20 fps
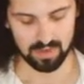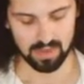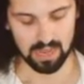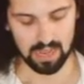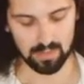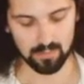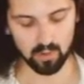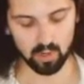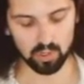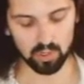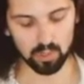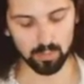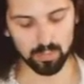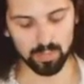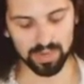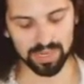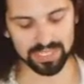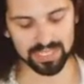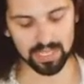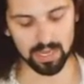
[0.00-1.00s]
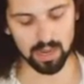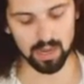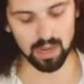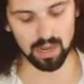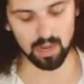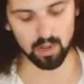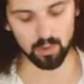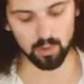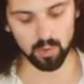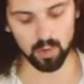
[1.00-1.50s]
I'm going to press
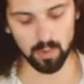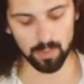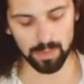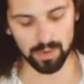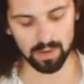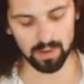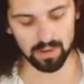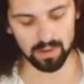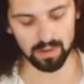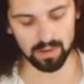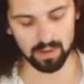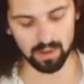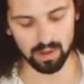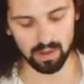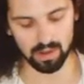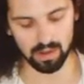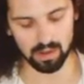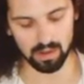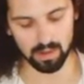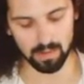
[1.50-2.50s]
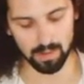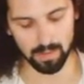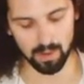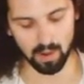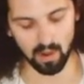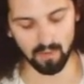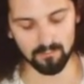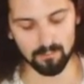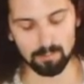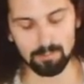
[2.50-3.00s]
Group
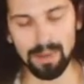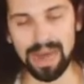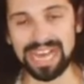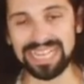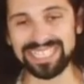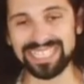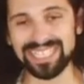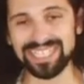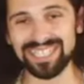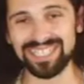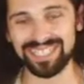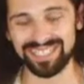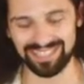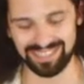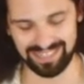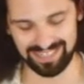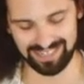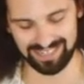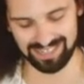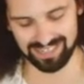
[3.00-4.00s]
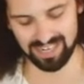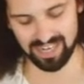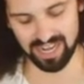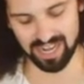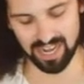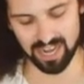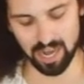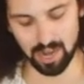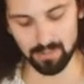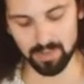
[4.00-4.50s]
of Batch
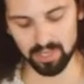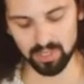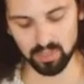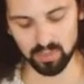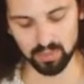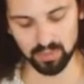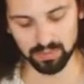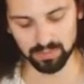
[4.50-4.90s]
number 2,